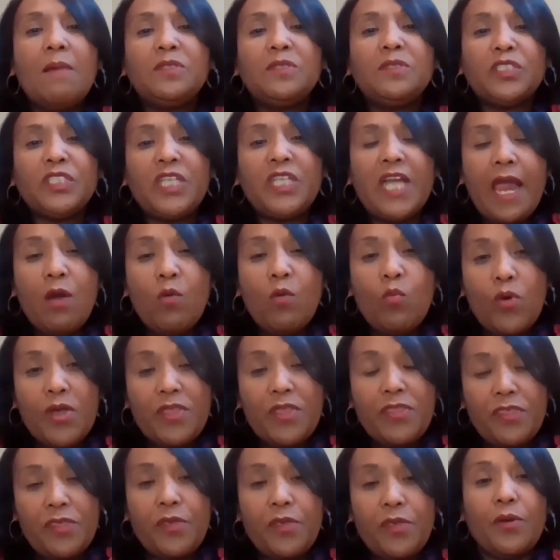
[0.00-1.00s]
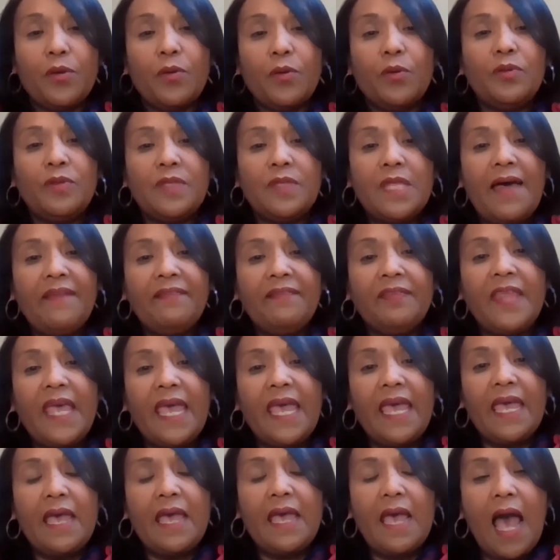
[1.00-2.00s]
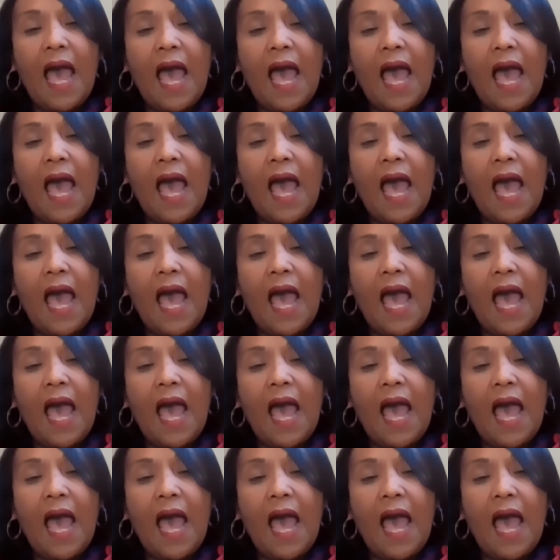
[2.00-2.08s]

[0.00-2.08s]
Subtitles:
share with you that the